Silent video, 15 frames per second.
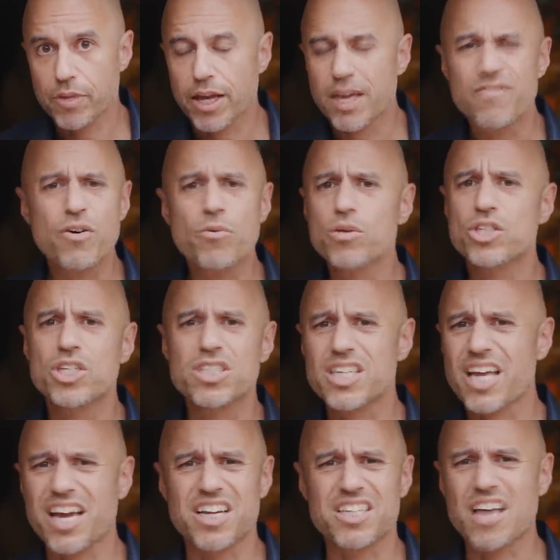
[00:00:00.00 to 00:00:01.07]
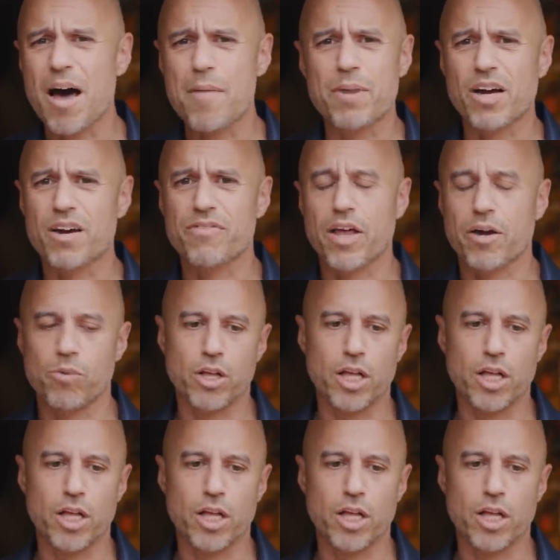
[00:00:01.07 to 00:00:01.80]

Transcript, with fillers: Like if it were just like a topic of like, well,